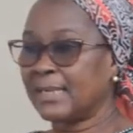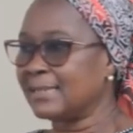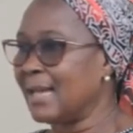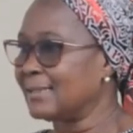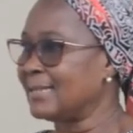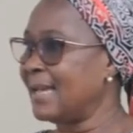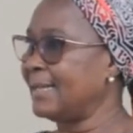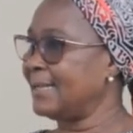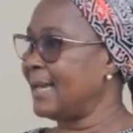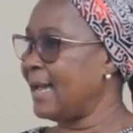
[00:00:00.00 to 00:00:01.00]

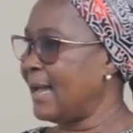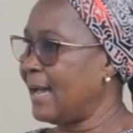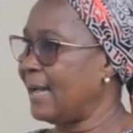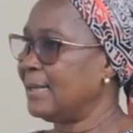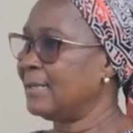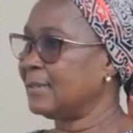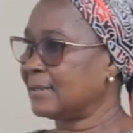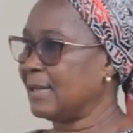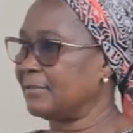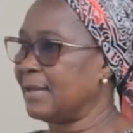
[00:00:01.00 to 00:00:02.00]
Tanzania,
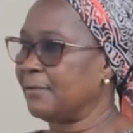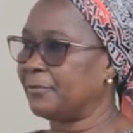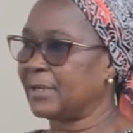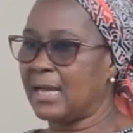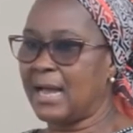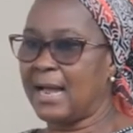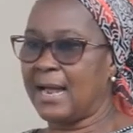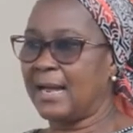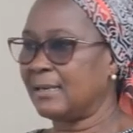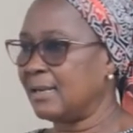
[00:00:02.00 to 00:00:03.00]
South
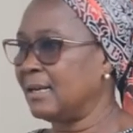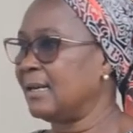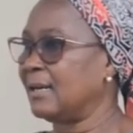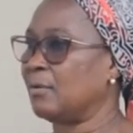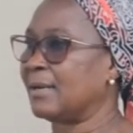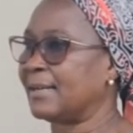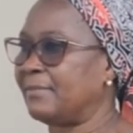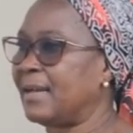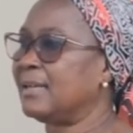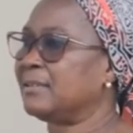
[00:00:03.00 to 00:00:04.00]
Africa,
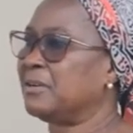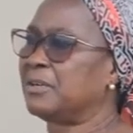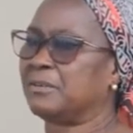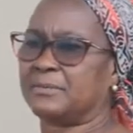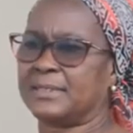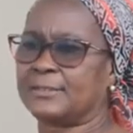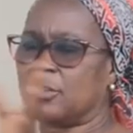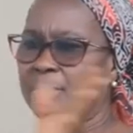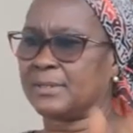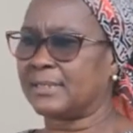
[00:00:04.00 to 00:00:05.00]
whatever, all of these
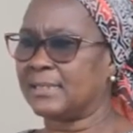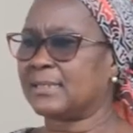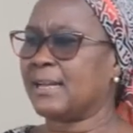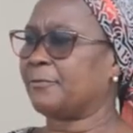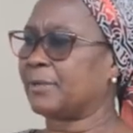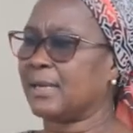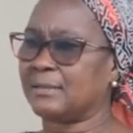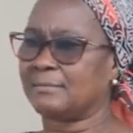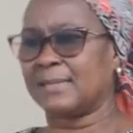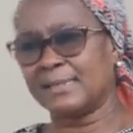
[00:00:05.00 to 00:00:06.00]
countries, East Africa, the